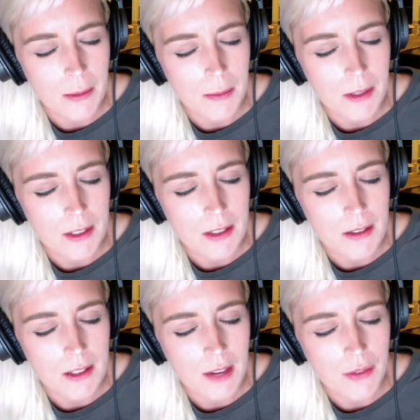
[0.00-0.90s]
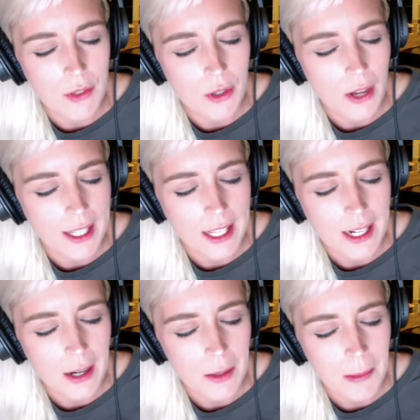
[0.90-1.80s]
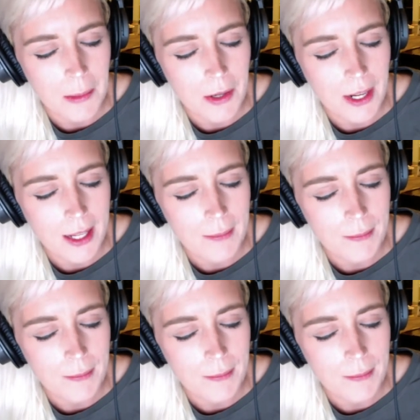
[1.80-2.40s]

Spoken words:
the deaf girl, I cannot remember her name.